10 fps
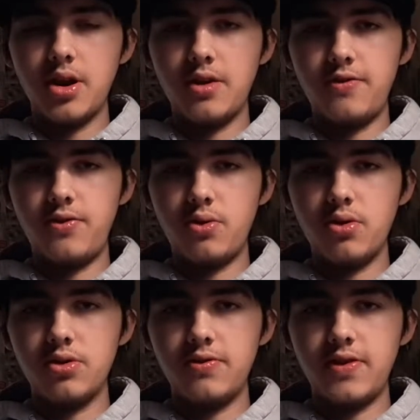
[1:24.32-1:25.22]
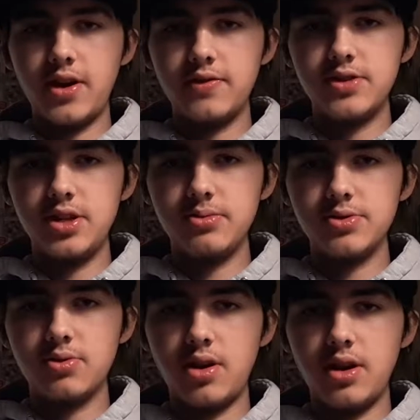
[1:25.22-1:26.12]
got four of the five
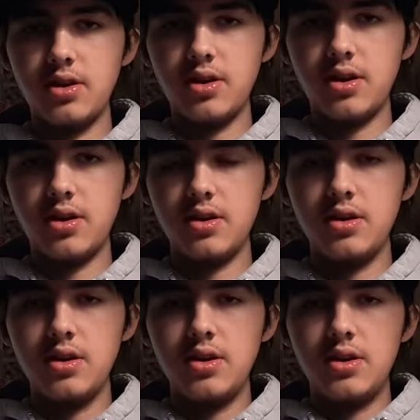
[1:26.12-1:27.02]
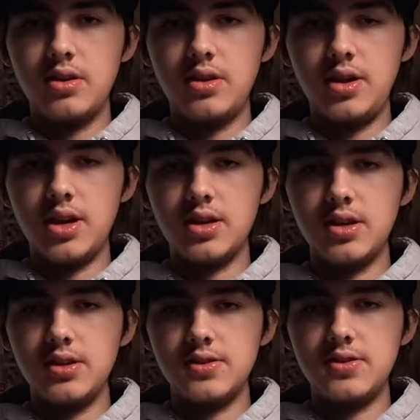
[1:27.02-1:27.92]
teams right. The
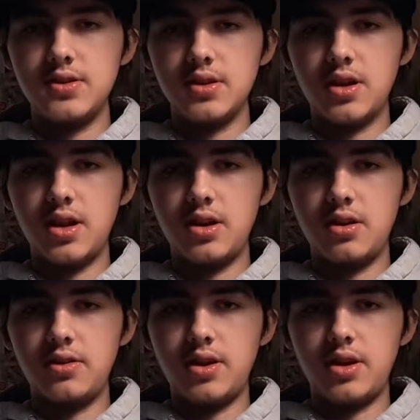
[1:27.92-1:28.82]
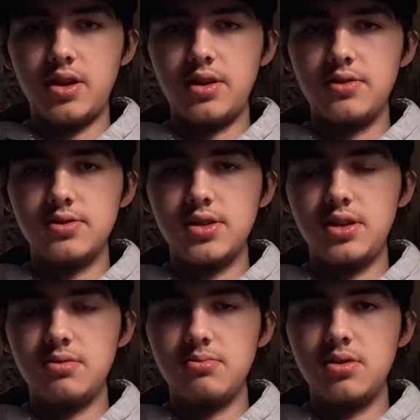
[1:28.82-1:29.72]
Yankees, again, are that other
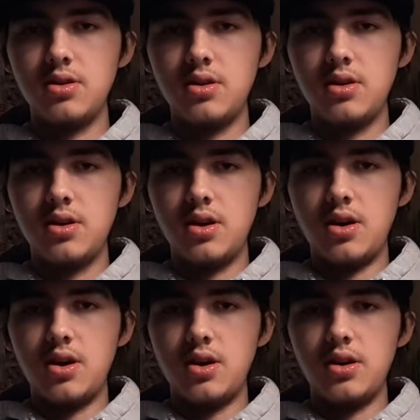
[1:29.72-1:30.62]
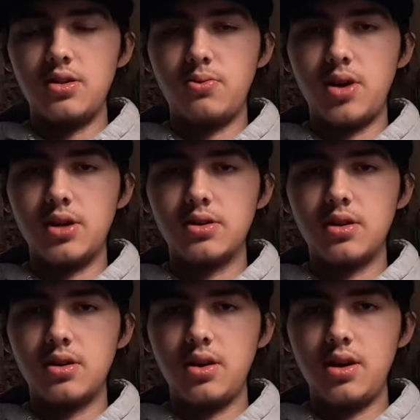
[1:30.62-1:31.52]
team in the wild
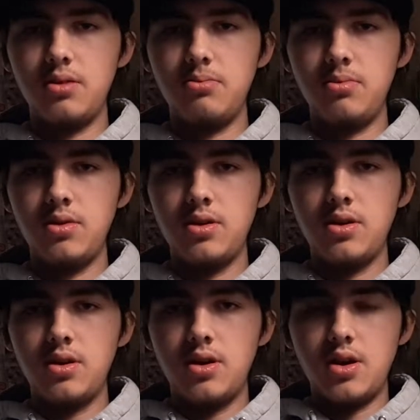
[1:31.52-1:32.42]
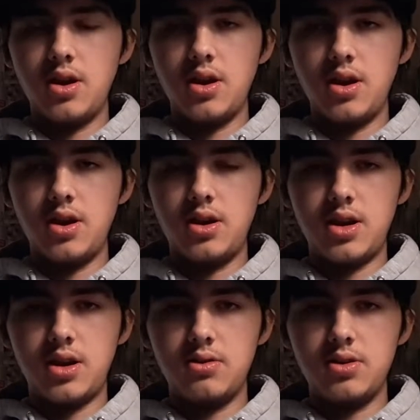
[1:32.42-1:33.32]
card game. And
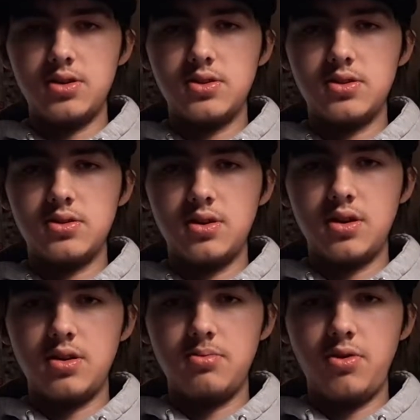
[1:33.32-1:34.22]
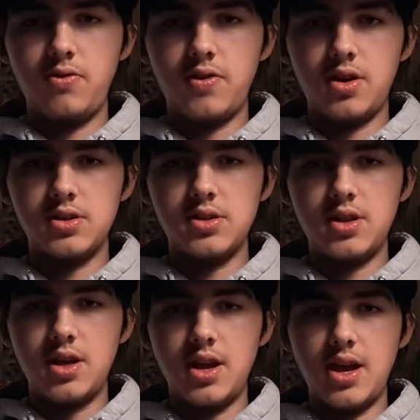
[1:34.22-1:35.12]
now let's move on to
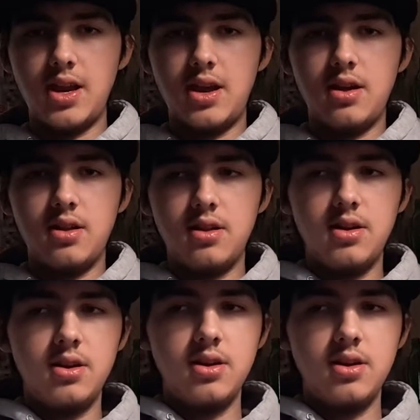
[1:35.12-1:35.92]
the NL.